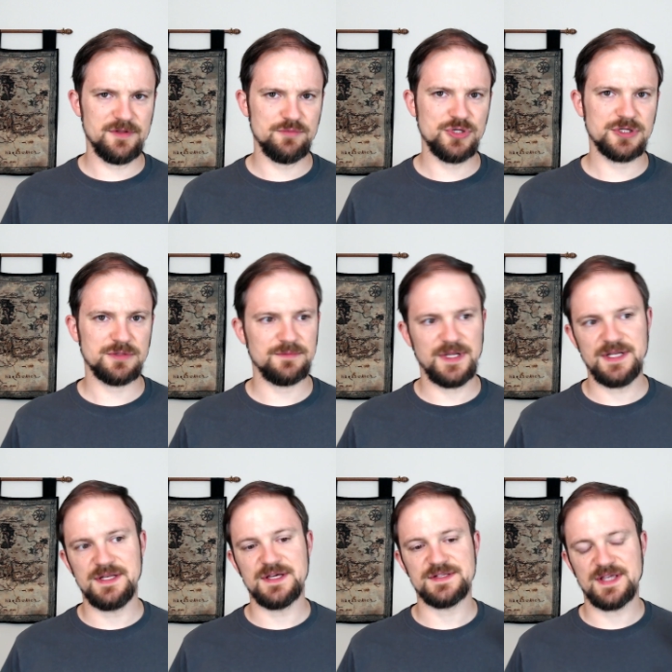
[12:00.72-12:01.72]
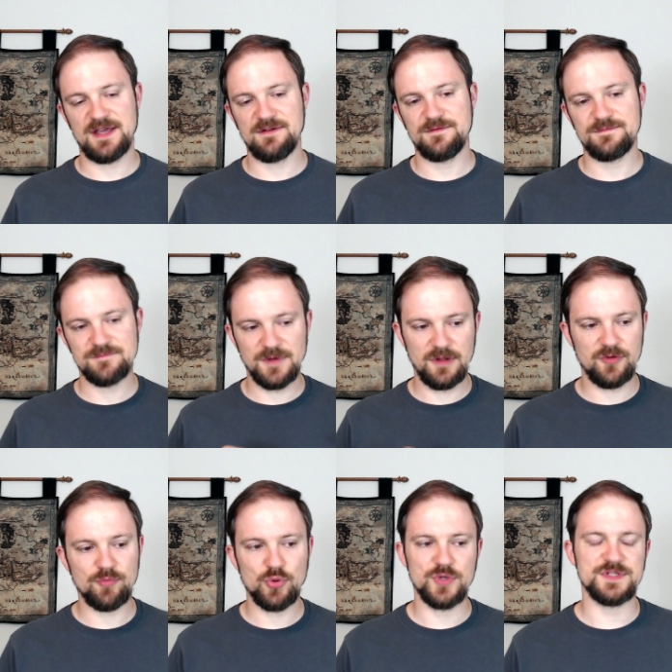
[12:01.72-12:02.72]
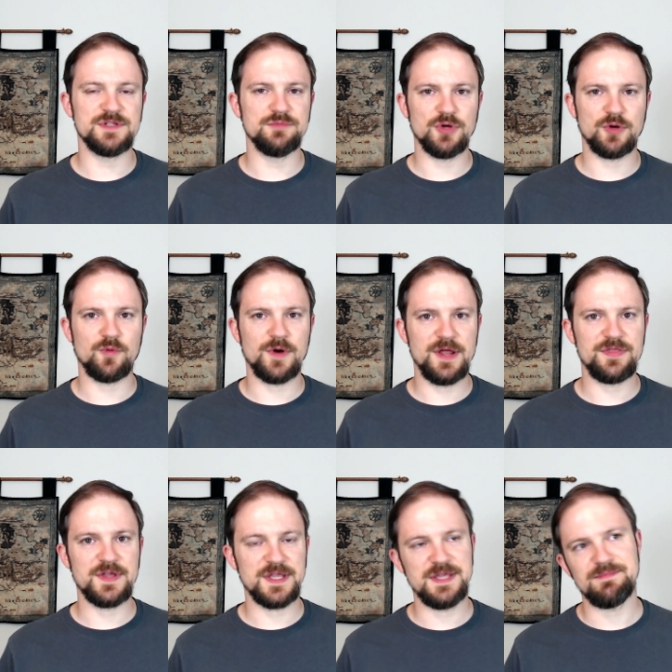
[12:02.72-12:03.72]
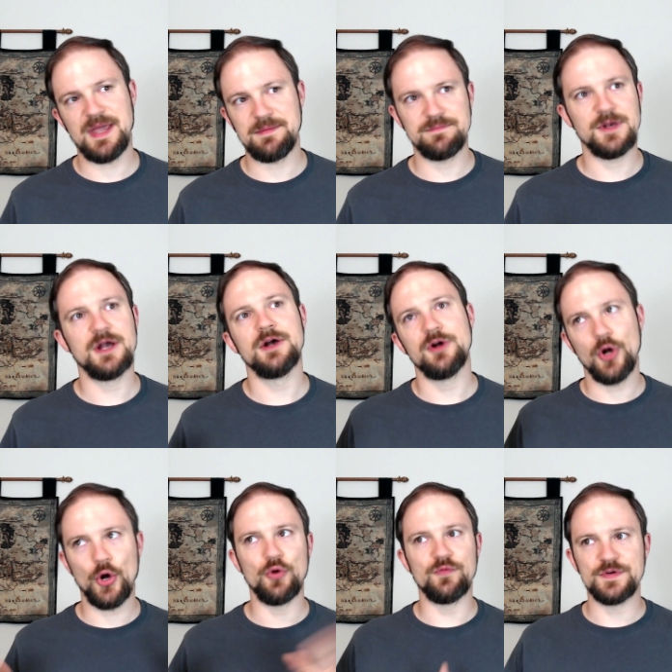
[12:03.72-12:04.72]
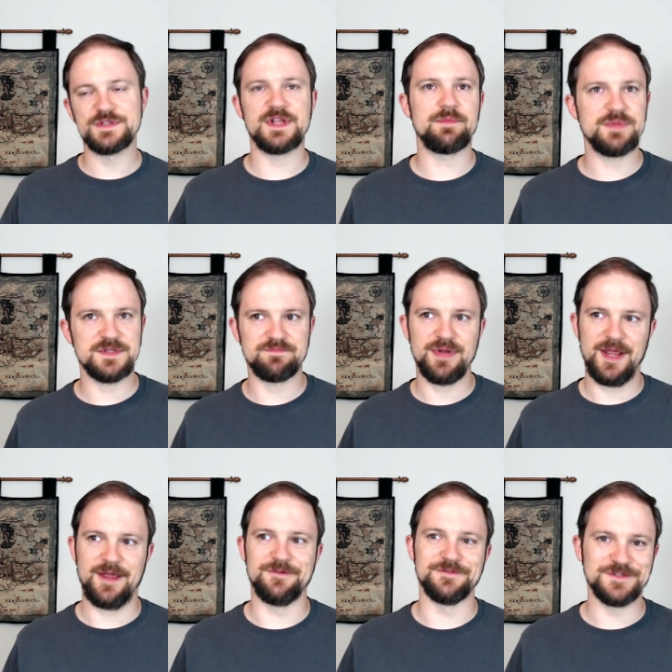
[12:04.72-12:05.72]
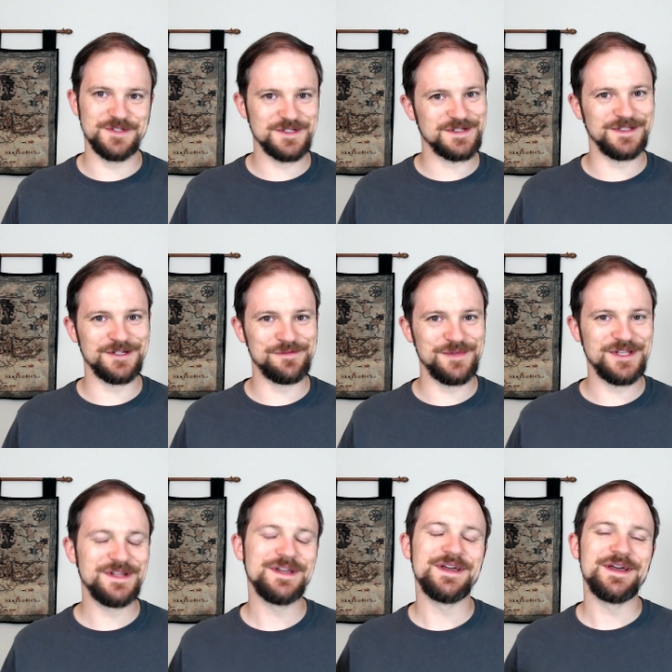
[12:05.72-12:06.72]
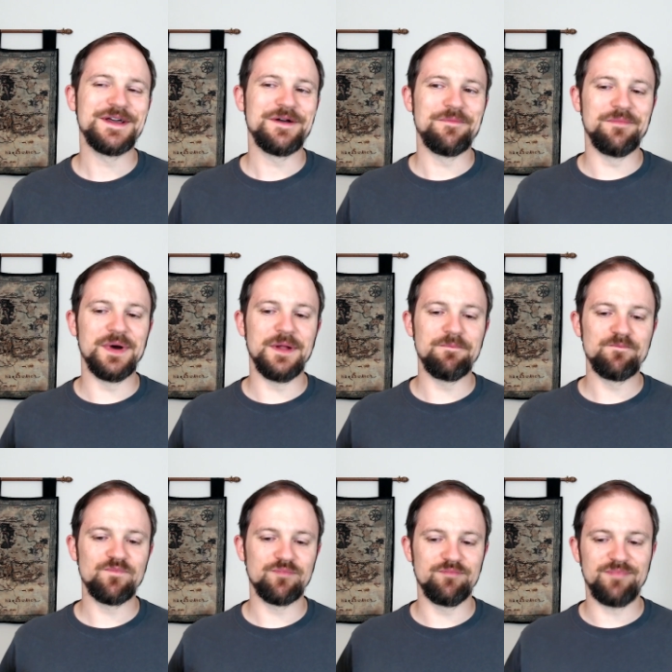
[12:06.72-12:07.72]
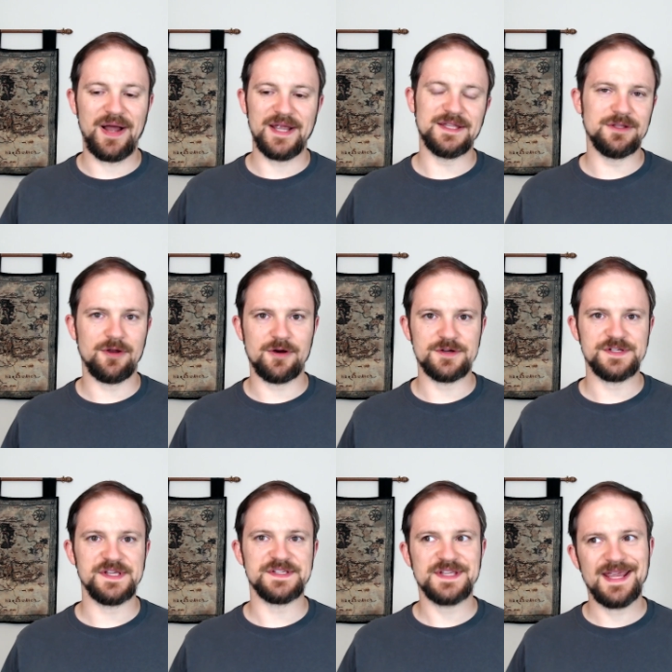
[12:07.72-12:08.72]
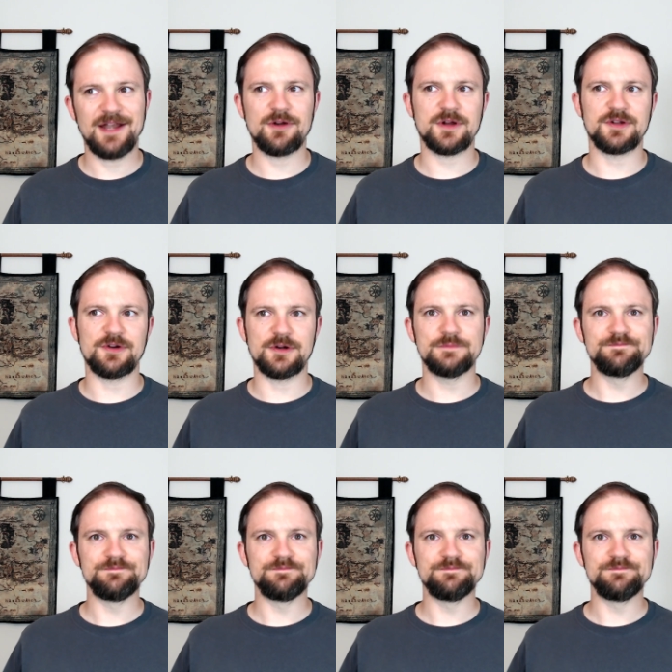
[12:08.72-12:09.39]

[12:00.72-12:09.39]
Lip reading: book, and he does have other points in the book where I think he may overstep his bounds just a little bit. But by and large, his character,